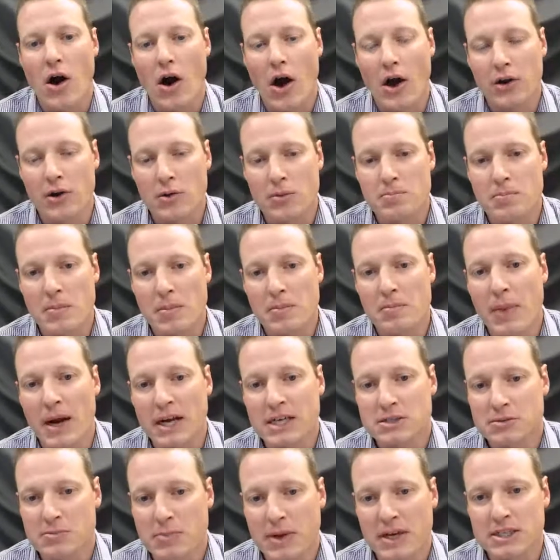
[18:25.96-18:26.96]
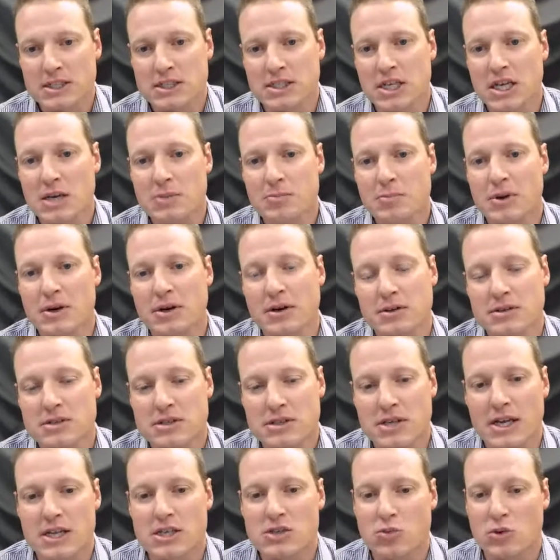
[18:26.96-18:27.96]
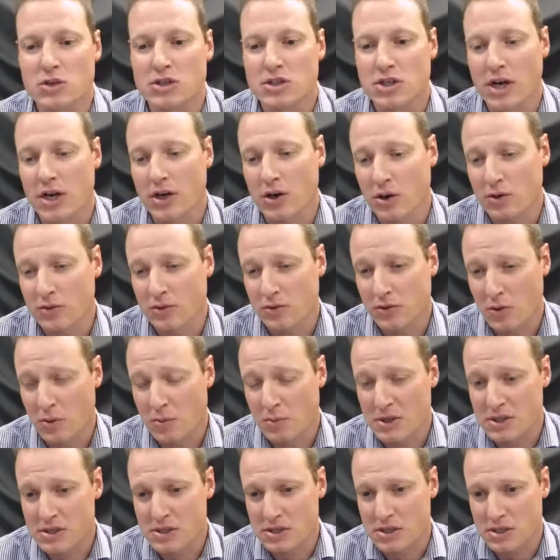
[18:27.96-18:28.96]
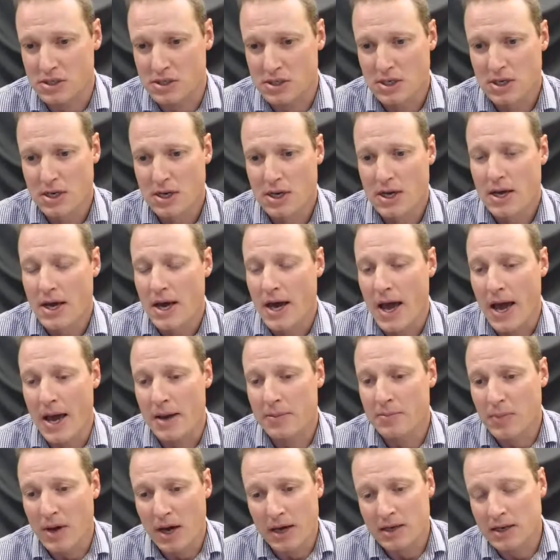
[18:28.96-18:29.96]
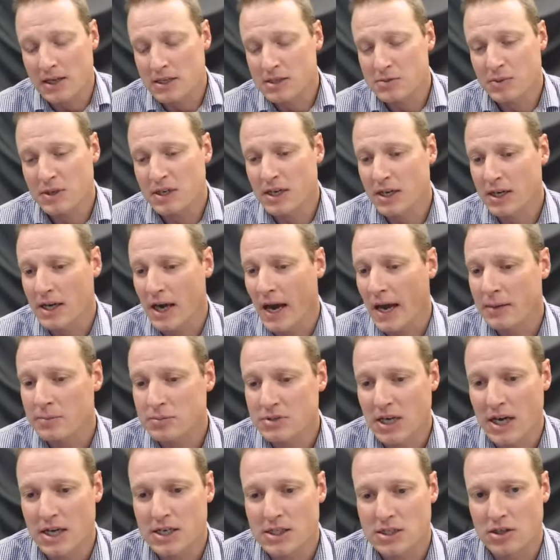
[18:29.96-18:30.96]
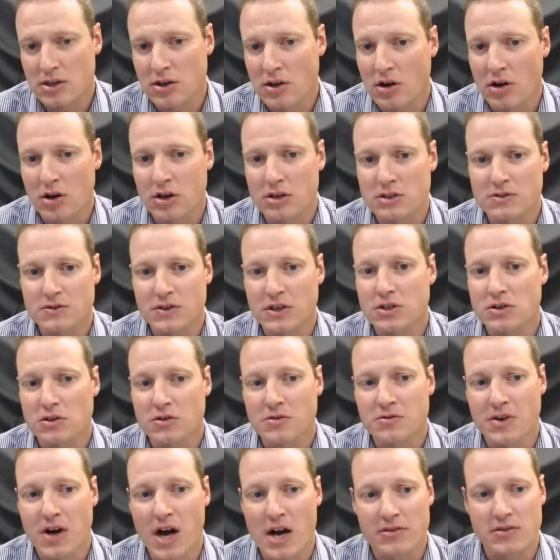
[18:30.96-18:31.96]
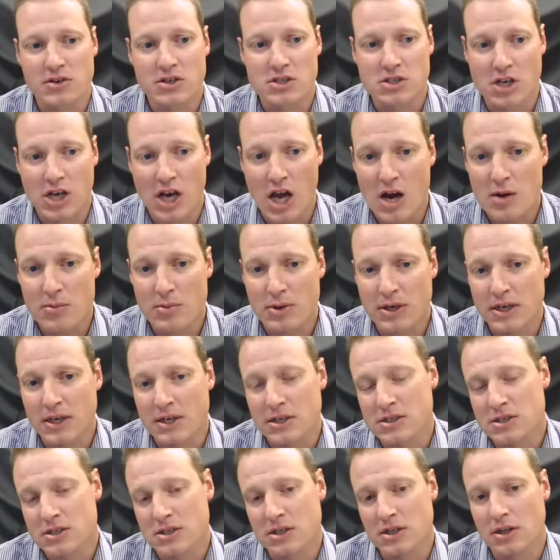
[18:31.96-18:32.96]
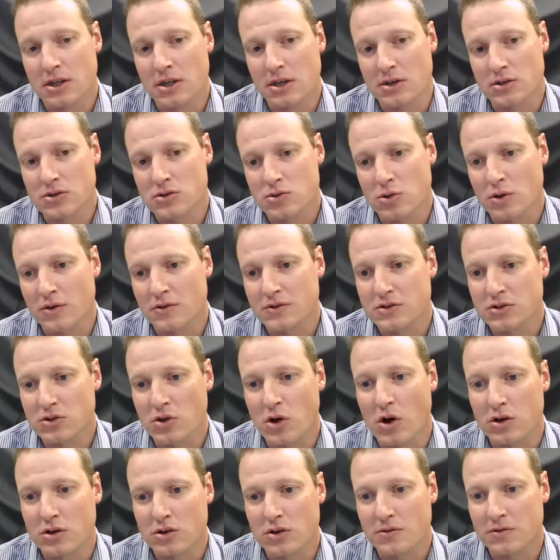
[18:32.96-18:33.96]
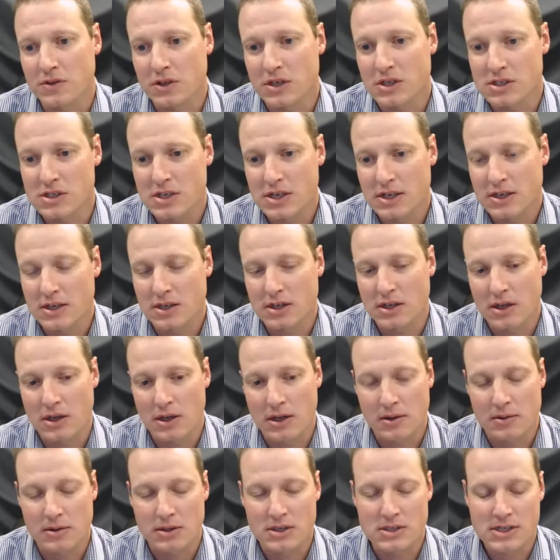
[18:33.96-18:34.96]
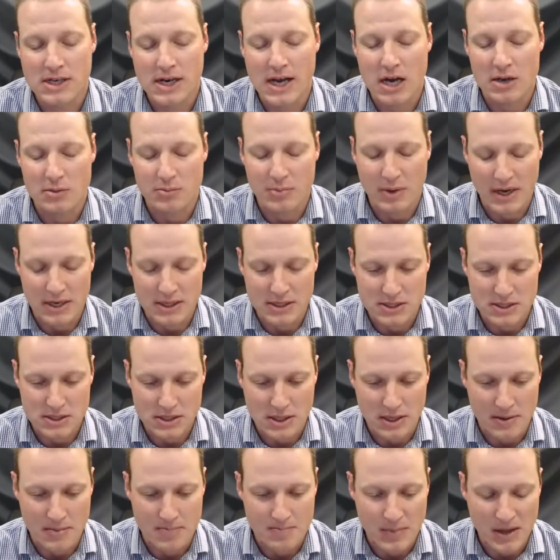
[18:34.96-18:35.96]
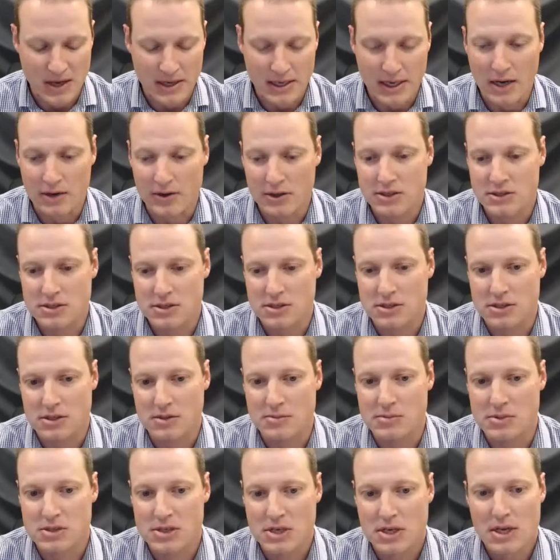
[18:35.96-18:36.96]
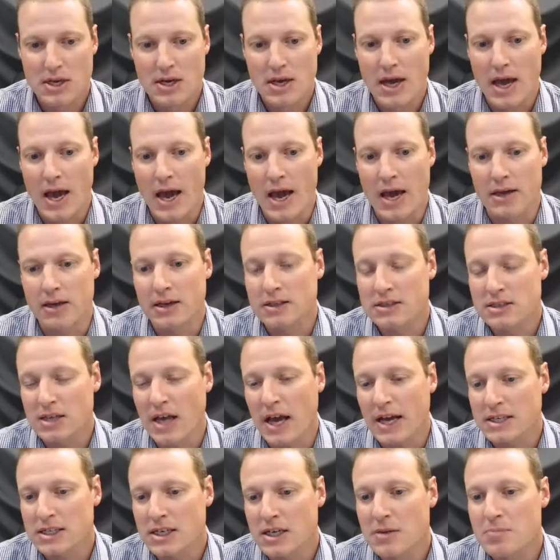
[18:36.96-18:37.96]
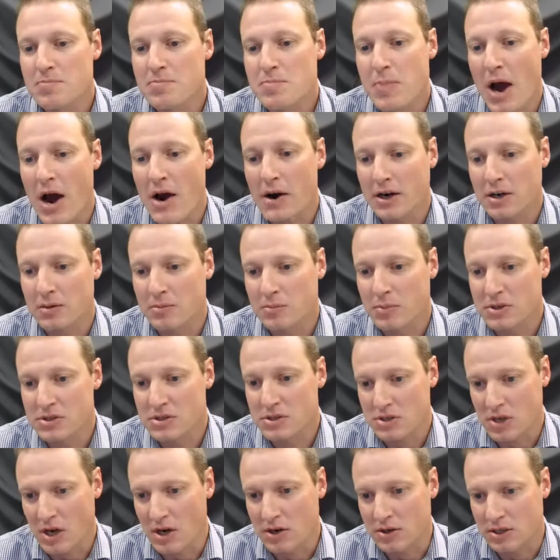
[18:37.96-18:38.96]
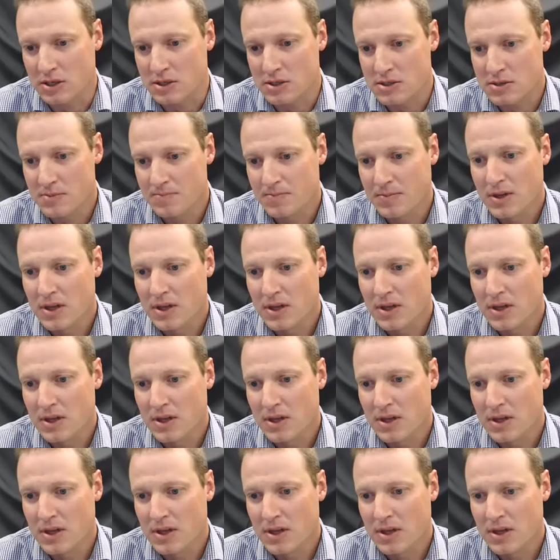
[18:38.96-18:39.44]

in a much deeper sense what's going on with your business. And it's been a game changer in the last 3 to 5 years globally, is the sort of start of these cloud-based accounting systems, and it's actually empowering business owners.